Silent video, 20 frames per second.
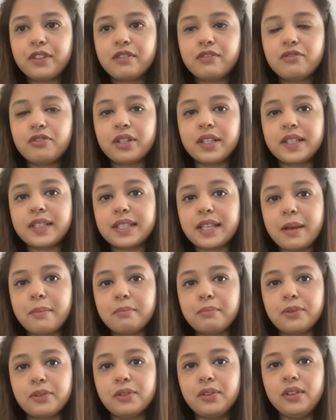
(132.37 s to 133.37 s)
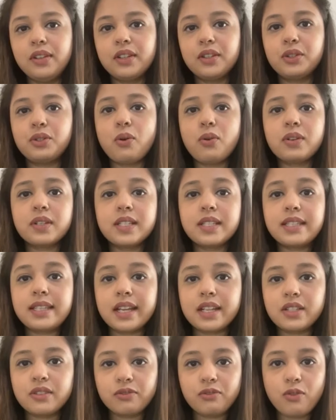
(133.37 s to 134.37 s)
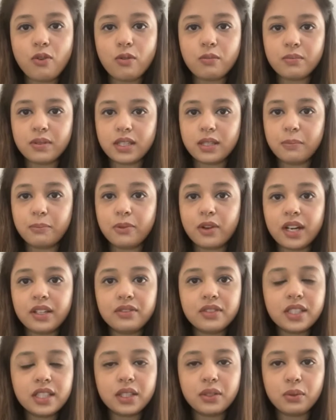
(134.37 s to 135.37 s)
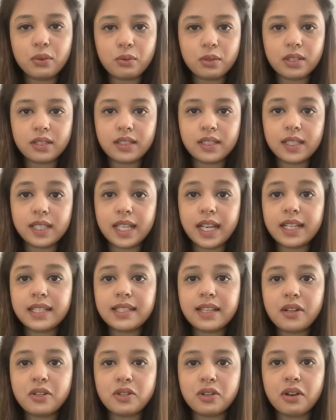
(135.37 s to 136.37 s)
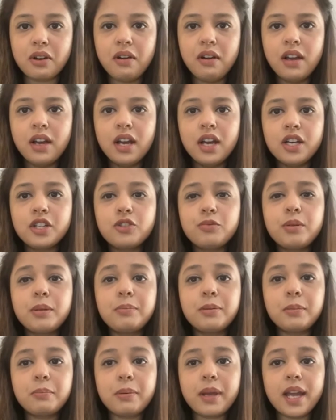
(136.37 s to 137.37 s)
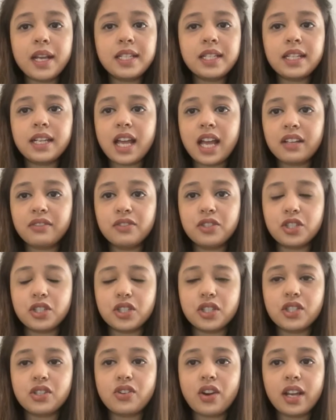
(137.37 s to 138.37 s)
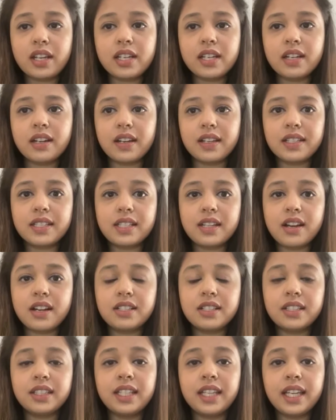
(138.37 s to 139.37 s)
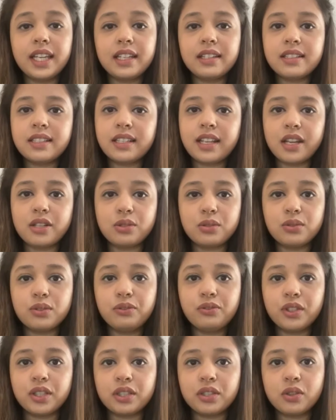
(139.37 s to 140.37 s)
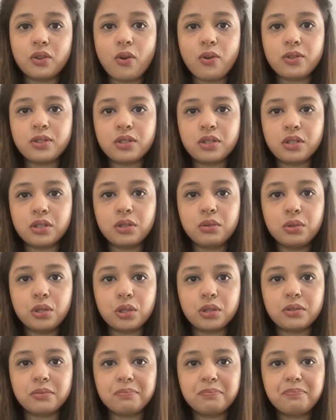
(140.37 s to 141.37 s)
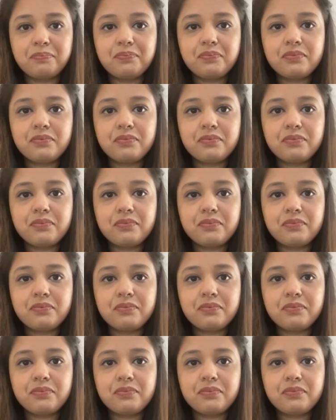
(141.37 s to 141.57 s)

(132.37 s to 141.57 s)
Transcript: For example, your consent forms, the privacy notices, etc., to be prepared in languages recognized under the 8th Schedule of Indian Constitution.